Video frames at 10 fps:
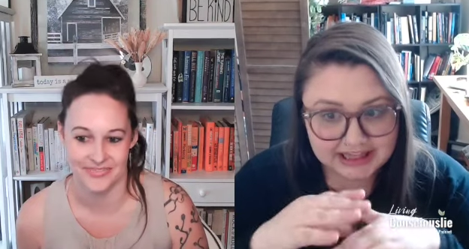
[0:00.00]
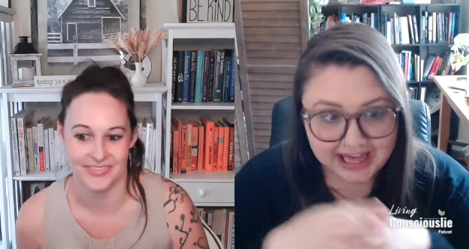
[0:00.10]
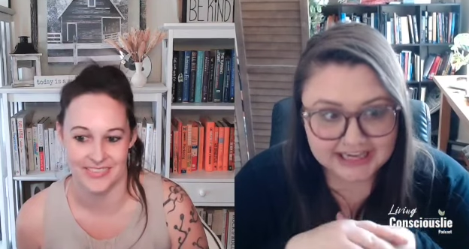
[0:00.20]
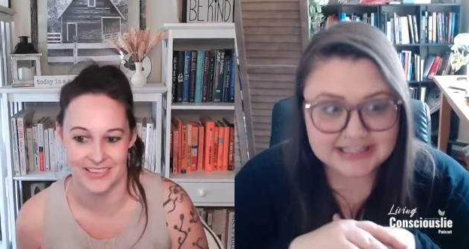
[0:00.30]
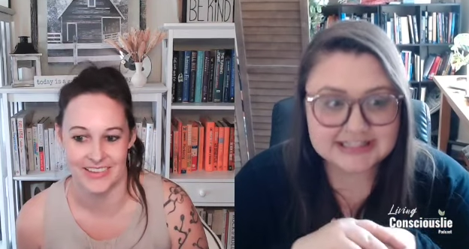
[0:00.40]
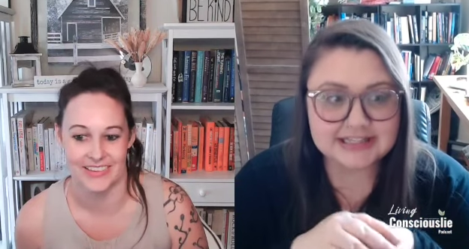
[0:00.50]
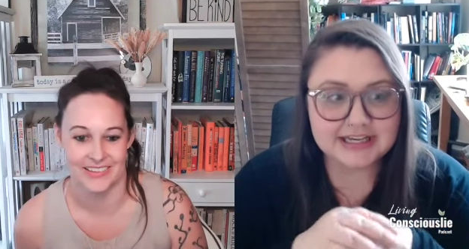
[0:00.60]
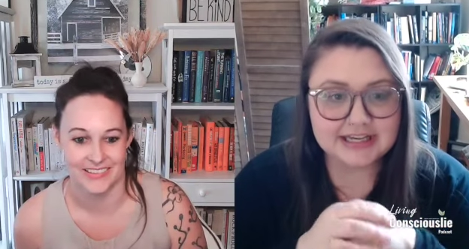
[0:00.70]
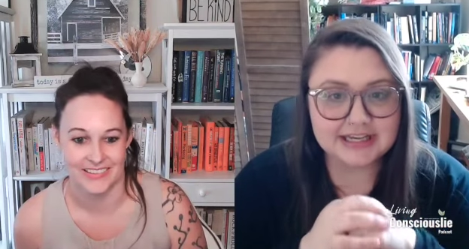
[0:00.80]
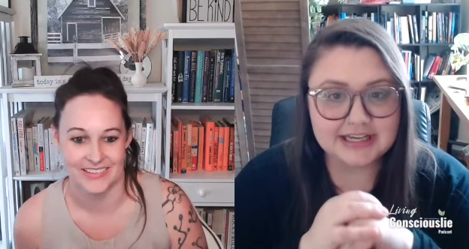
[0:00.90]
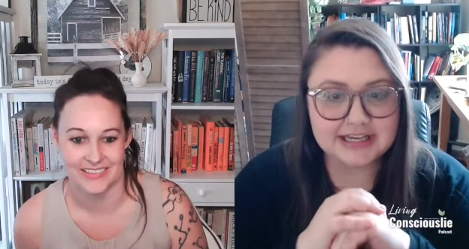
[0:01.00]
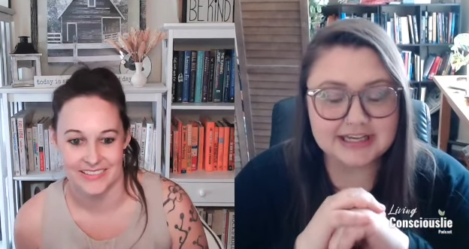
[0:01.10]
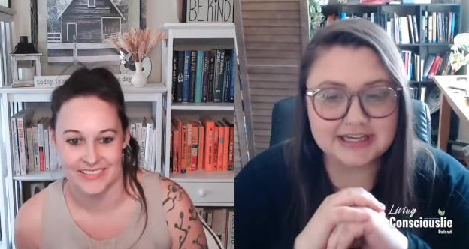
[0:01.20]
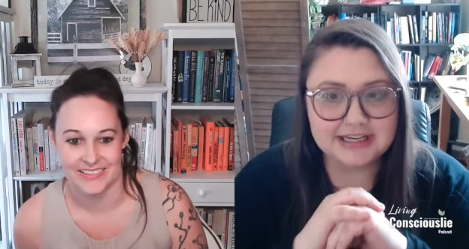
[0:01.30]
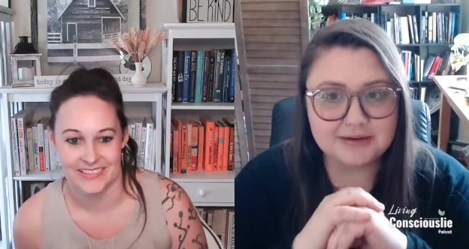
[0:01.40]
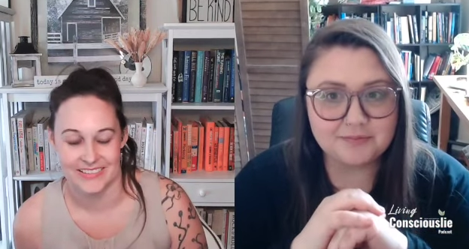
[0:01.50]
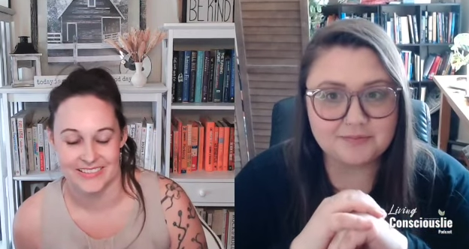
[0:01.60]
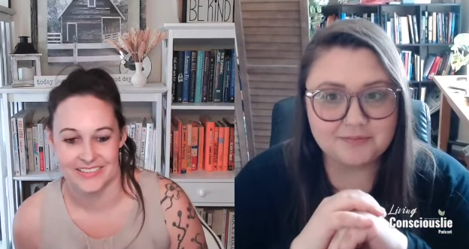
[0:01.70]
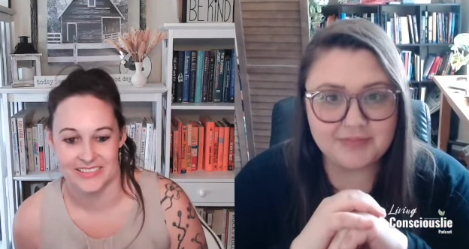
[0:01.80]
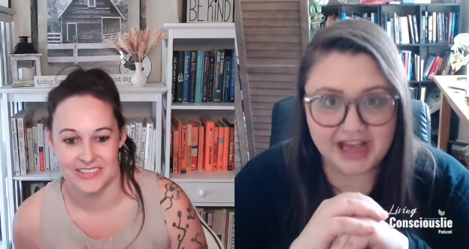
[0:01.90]
Speaker 1: that is the,
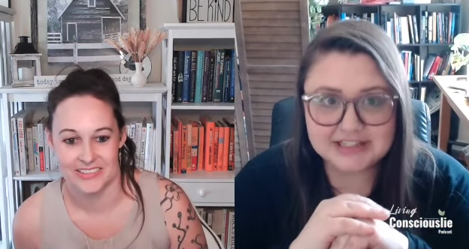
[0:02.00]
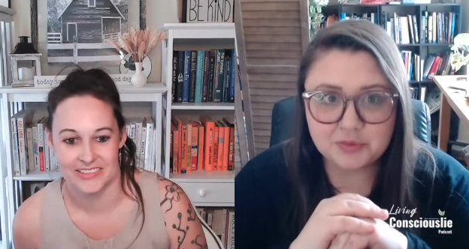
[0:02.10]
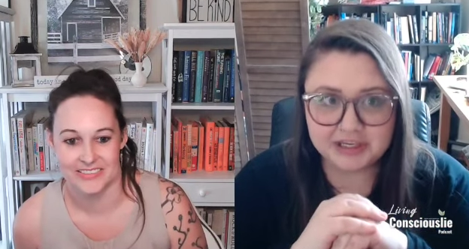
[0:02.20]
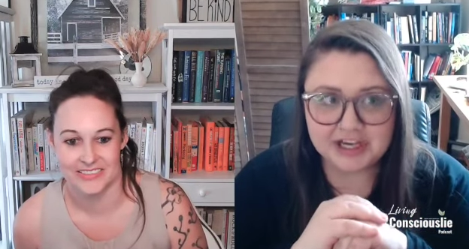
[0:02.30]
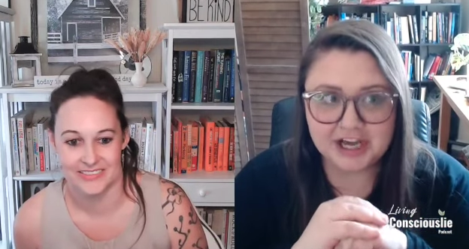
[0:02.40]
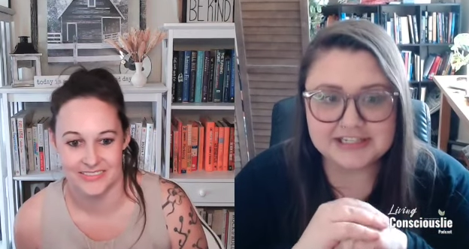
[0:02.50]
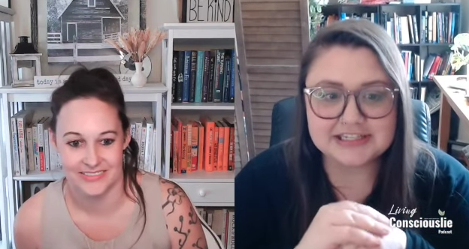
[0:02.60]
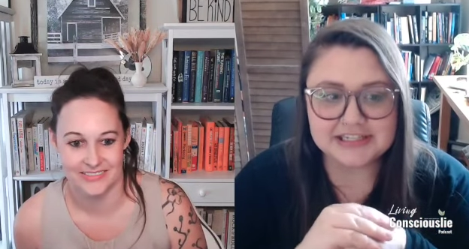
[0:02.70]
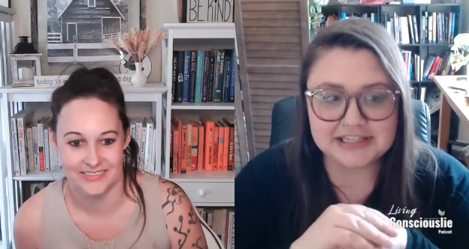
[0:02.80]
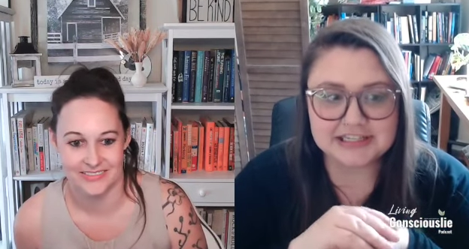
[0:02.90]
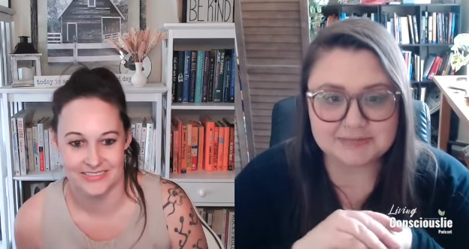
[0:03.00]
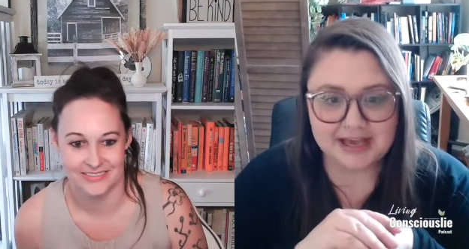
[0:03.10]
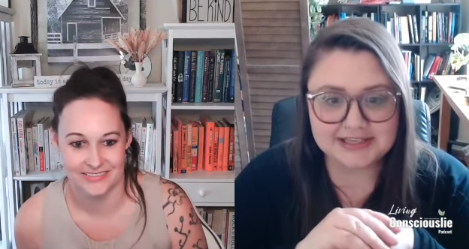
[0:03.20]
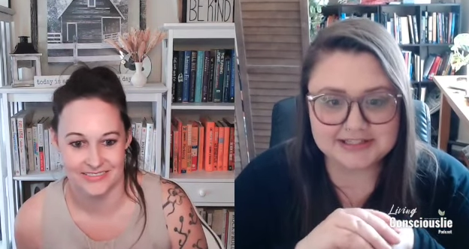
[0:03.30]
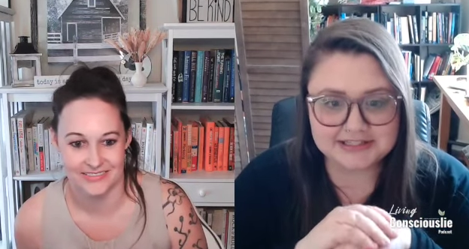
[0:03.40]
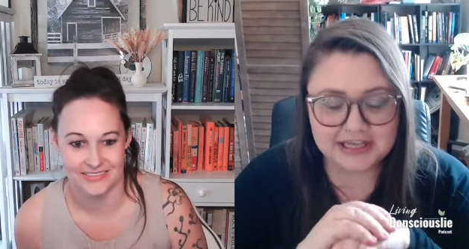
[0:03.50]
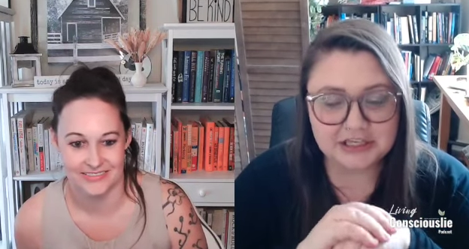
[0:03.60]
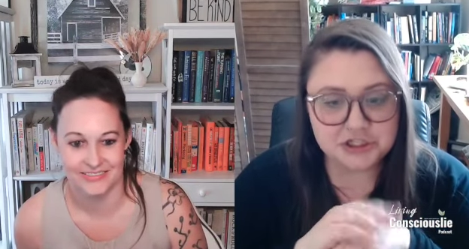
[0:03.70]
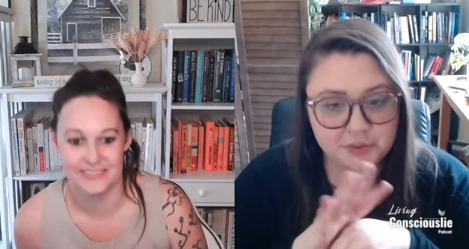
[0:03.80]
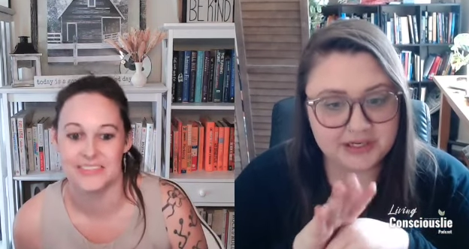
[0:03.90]
that's what got us into this mess,
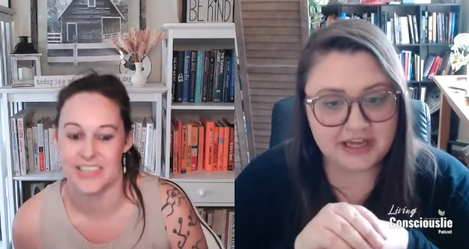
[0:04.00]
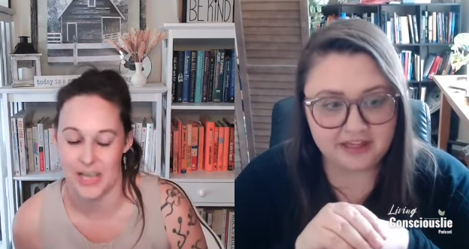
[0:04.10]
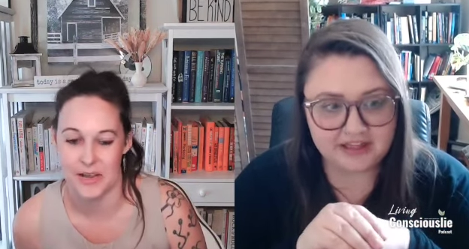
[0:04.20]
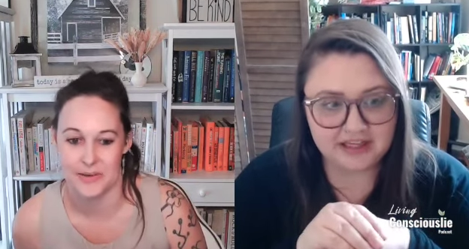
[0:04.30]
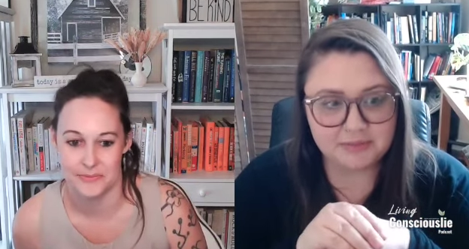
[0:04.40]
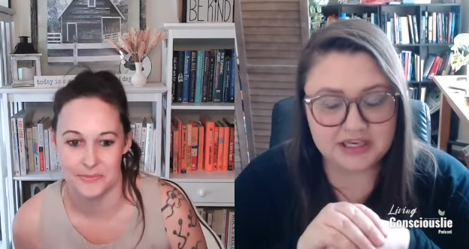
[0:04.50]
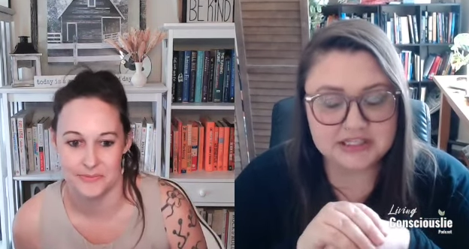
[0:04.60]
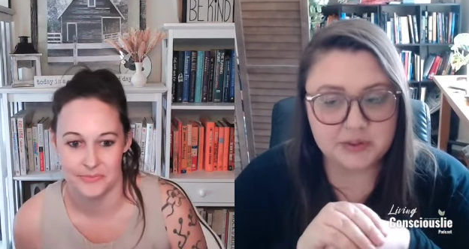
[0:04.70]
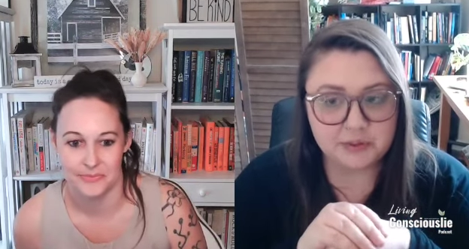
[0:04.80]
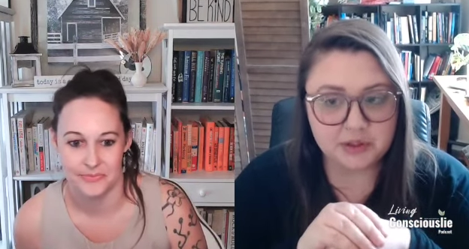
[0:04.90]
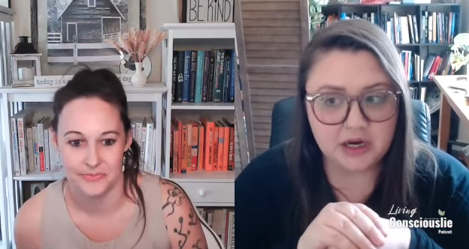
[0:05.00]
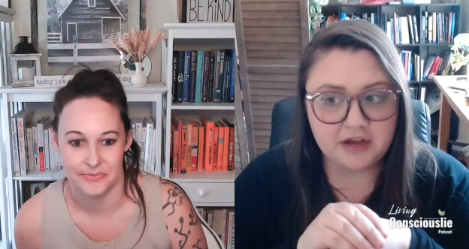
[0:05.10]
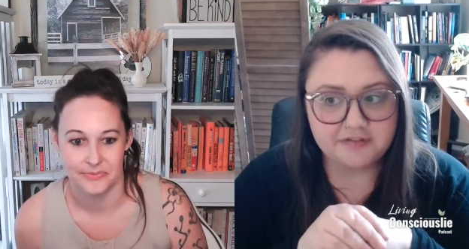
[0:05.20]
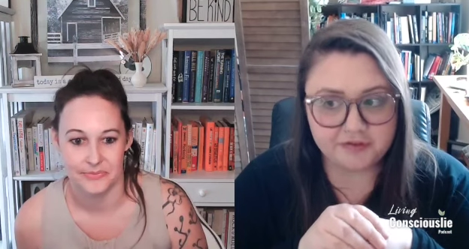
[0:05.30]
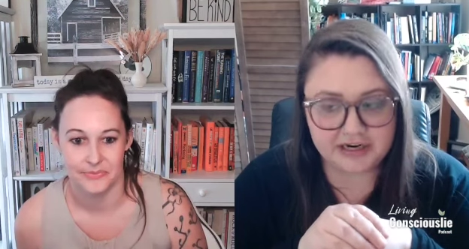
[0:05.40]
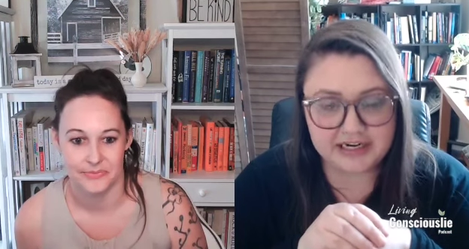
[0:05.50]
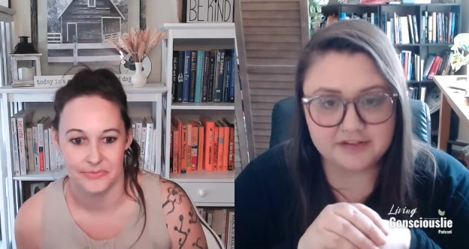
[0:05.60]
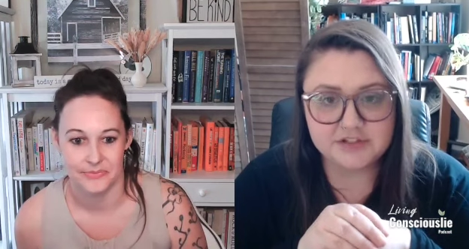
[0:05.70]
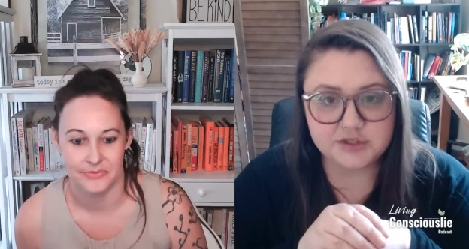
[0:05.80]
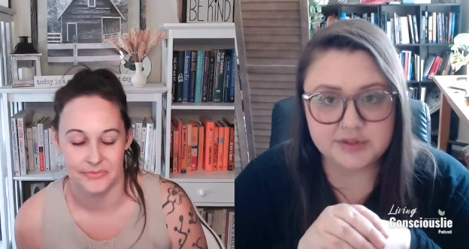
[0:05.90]
like doing nothing because we were
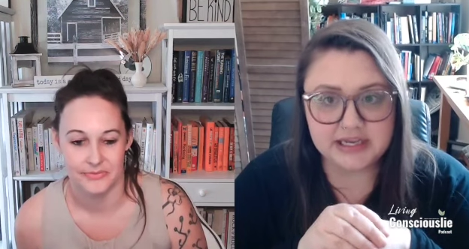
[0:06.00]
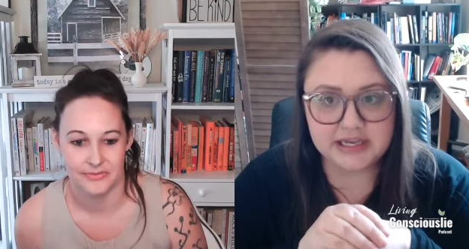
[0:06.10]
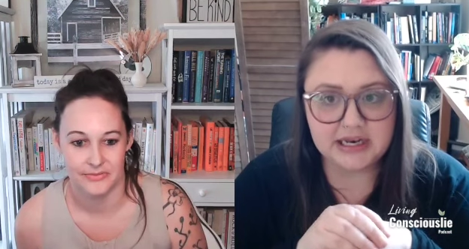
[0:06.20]
afraid of doing